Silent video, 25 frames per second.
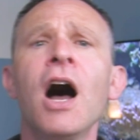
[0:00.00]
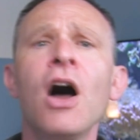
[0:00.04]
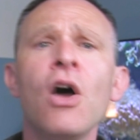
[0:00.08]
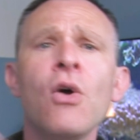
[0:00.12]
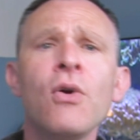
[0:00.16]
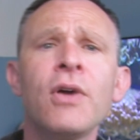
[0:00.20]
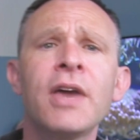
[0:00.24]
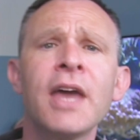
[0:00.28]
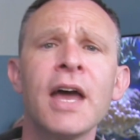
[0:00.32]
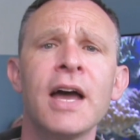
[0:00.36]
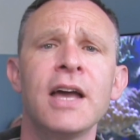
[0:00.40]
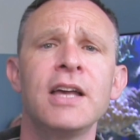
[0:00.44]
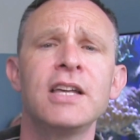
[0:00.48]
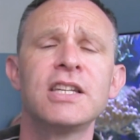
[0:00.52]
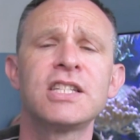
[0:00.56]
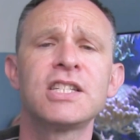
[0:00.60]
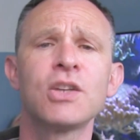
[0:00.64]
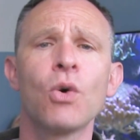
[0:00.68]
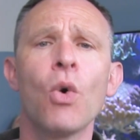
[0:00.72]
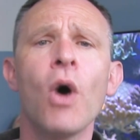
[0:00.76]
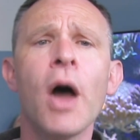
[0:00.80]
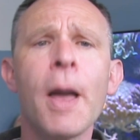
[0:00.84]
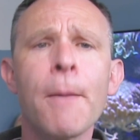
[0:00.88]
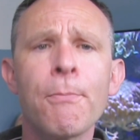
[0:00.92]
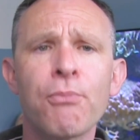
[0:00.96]
Okay,
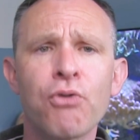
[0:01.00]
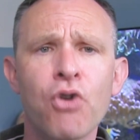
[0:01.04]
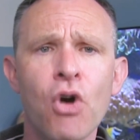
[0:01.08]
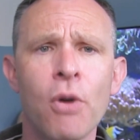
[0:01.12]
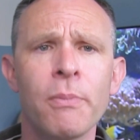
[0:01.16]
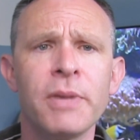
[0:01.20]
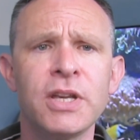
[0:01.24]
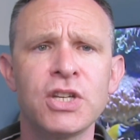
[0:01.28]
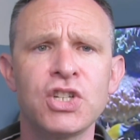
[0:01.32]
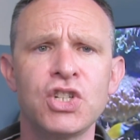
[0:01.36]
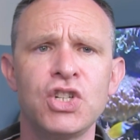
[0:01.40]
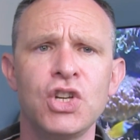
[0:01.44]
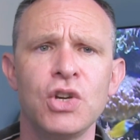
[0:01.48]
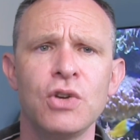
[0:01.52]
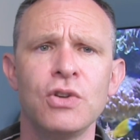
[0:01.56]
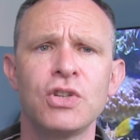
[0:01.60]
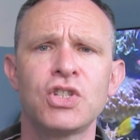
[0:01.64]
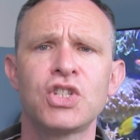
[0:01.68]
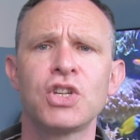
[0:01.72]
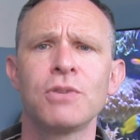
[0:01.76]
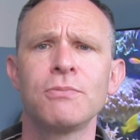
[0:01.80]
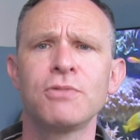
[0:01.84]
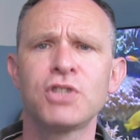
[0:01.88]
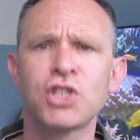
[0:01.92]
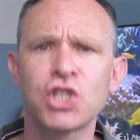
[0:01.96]
so I promised you
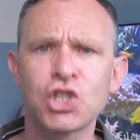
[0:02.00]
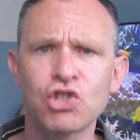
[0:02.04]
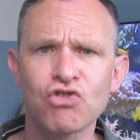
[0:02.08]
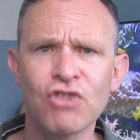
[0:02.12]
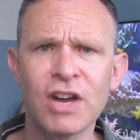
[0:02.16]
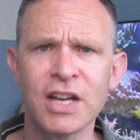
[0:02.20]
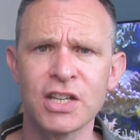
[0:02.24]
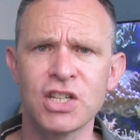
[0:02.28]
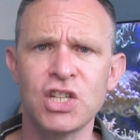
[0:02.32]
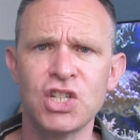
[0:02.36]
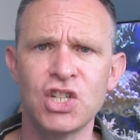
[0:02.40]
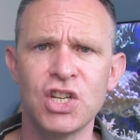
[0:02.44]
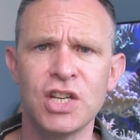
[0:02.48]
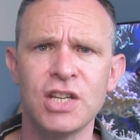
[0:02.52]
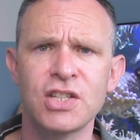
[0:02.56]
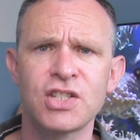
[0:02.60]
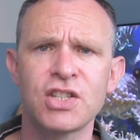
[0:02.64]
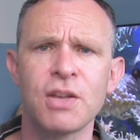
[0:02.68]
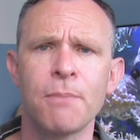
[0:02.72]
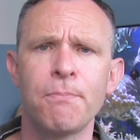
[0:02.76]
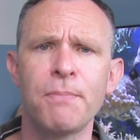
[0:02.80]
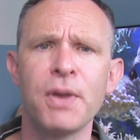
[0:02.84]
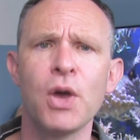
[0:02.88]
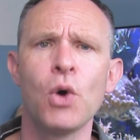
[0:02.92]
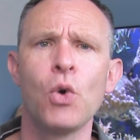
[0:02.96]
some strategies
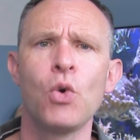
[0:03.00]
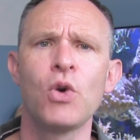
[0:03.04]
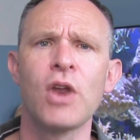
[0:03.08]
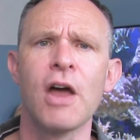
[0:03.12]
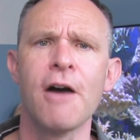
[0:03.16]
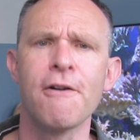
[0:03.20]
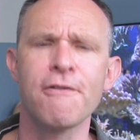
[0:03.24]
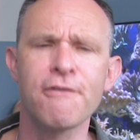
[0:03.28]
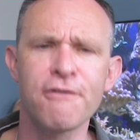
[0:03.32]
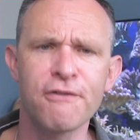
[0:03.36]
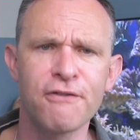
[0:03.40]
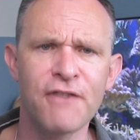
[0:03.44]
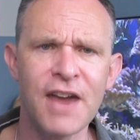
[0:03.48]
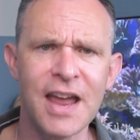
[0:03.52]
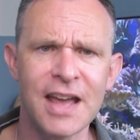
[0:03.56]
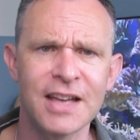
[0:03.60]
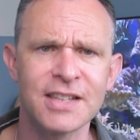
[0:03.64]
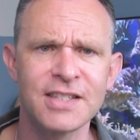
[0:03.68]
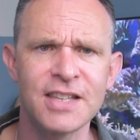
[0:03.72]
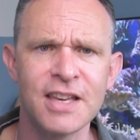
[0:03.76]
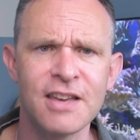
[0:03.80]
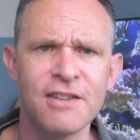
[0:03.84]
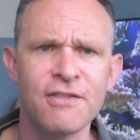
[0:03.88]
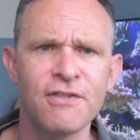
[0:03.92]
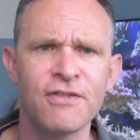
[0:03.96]
to build
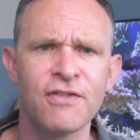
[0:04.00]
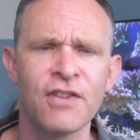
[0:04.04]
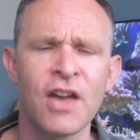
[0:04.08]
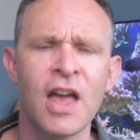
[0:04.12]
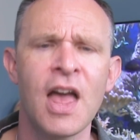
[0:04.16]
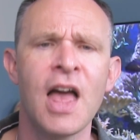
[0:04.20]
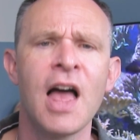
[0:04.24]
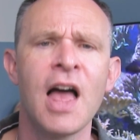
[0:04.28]
effective